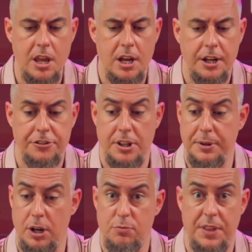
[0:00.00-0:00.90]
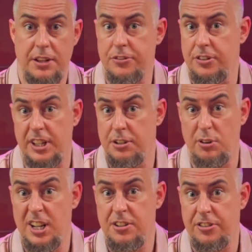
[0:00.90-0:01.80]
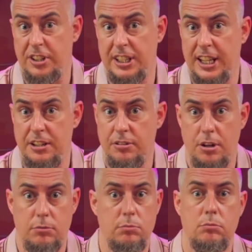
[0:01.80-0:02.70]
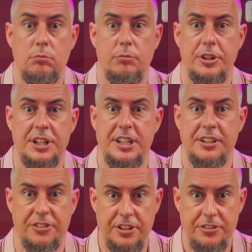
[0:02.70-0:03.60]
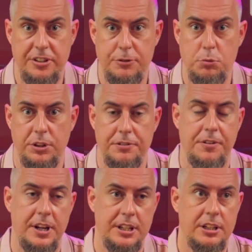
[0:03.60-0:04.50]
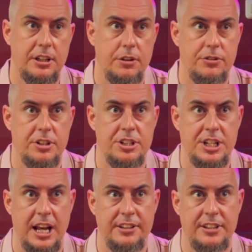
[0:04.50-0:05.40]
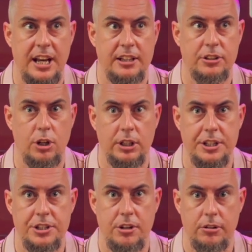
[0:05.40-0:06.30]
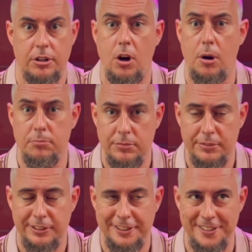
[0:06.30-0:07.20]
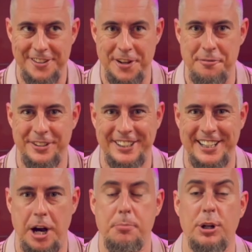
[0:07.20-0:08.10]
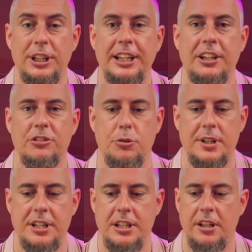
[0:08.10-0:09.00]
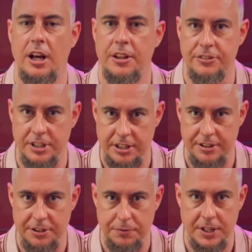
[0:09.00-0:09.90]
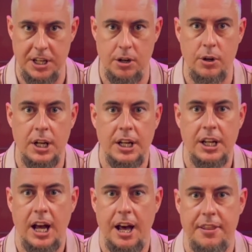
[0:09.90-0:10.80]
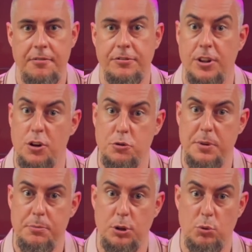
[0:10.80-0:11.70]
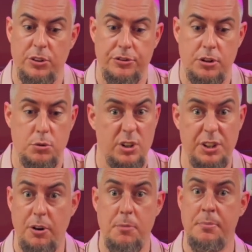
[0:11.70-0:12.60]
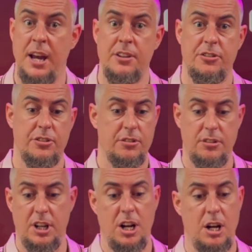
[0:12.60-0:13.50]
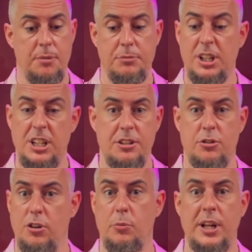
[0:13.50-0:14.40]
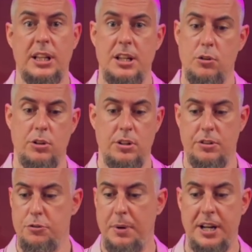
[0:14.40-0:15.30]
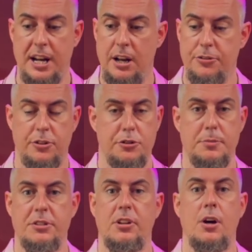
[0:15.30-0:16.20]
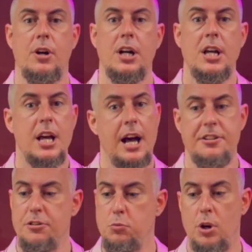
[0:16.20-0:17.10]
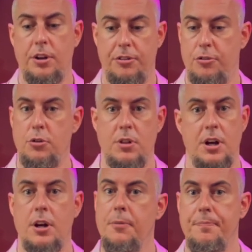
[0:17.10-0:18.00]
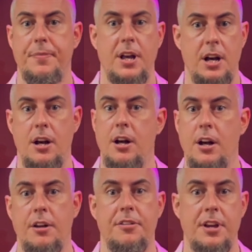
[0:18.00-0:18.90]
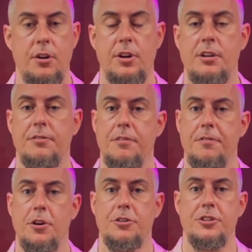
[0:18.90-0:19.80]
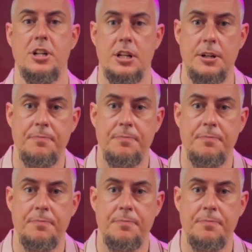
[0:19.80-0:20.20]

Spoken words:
So there we go. That's it really. Just going to let you know that it exists. If you want to find it, go to xiantiancollege.com. It says confidently. I'll put a link to it underneath this video. And then for those people who want to, at their own pace, you can either do it weekly or you can spread it out so it's a bit slower, and just work through the theory of the first year